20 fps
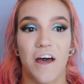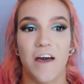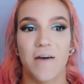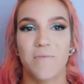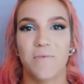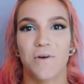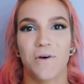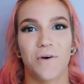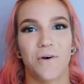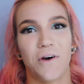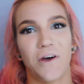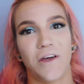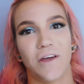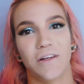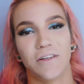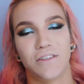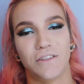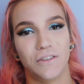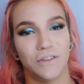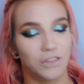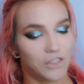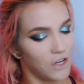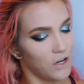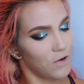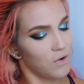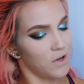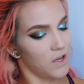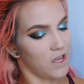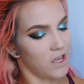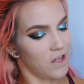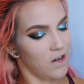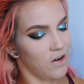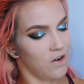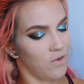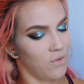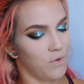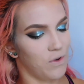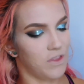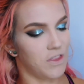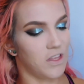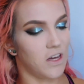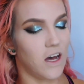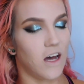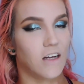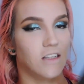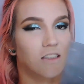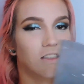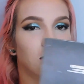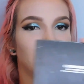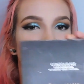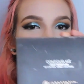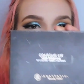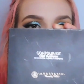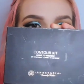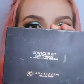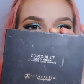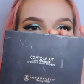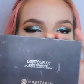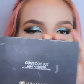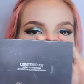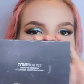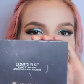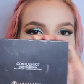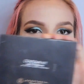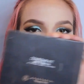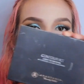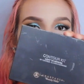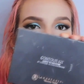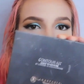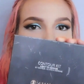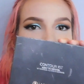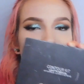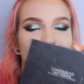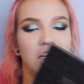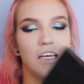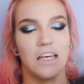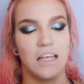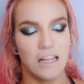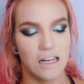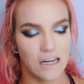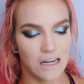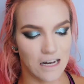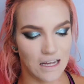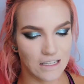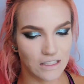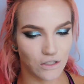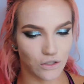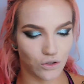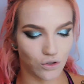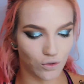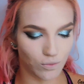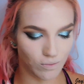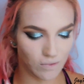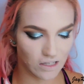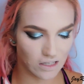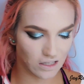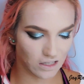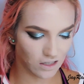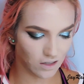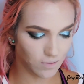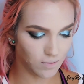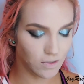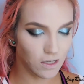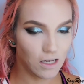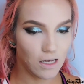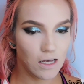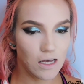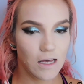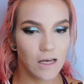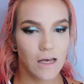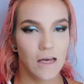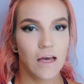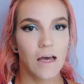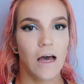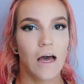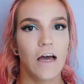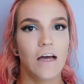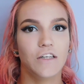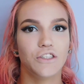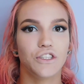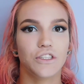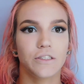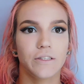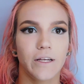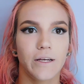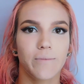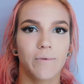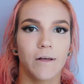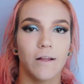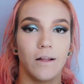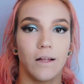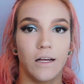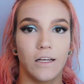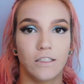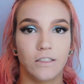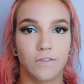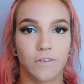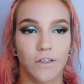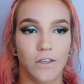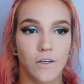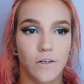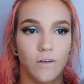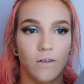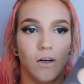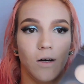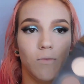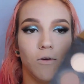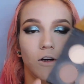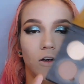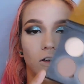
I'm going to go in with the Anastasia Beverly Hills Contour Kit Light to Medium. And just like my last video, I'm